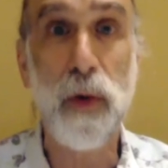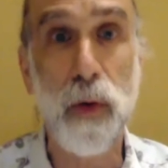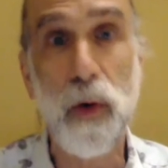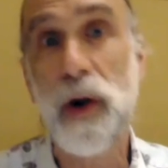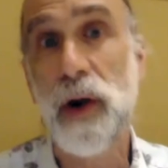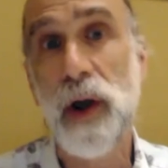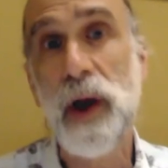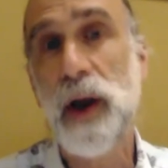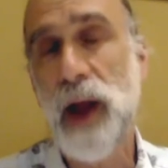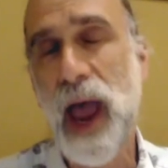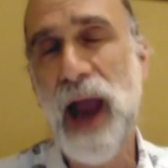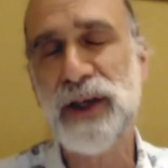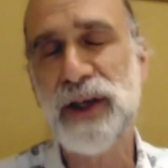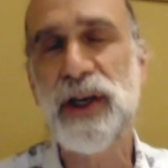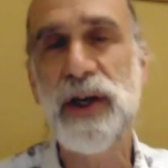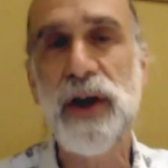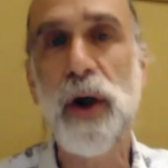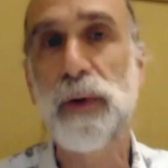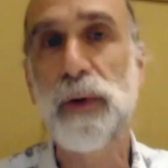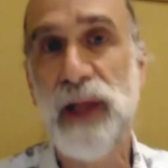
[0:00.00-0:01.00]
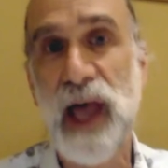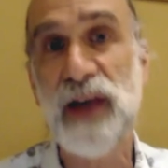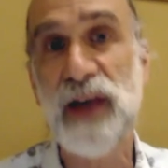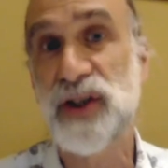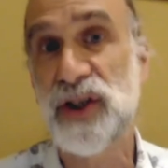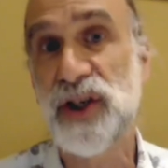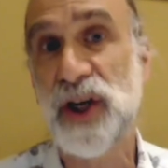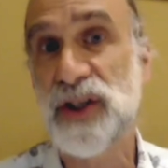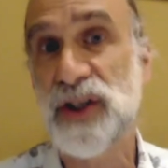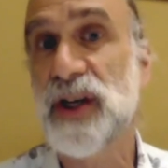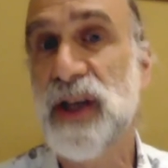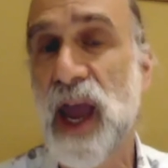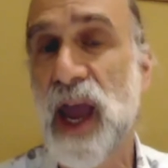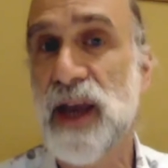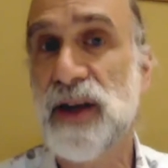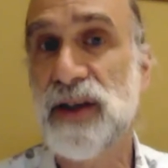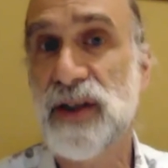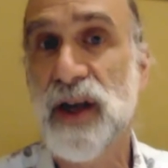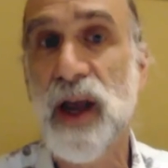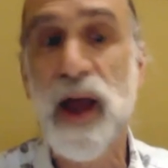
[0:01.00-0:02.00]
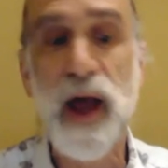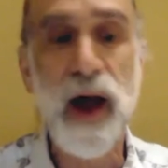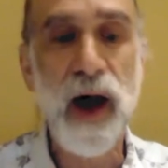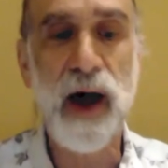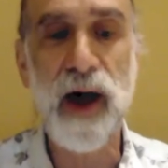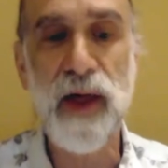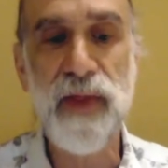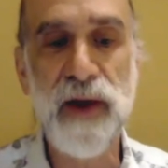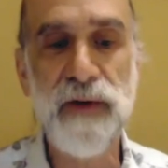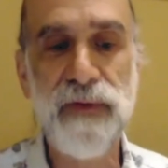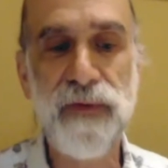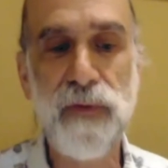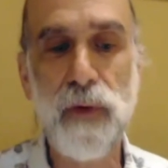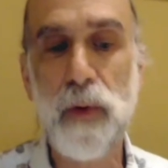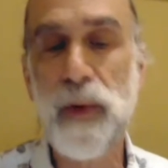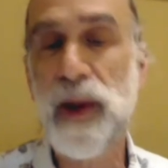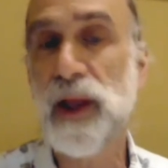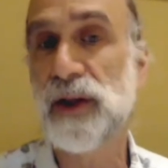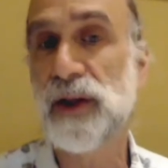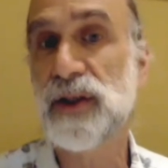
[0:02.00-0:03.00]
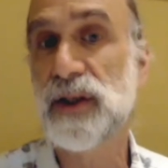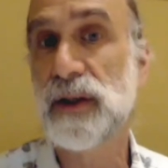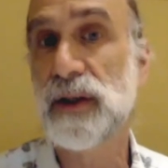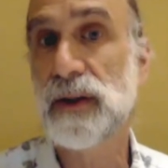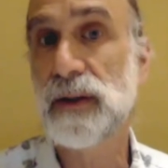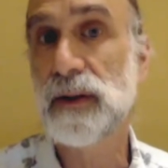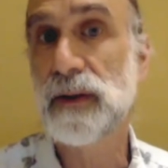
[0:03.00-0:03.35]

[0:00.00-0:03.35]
or actually no less, just in case, uh, than four wheels.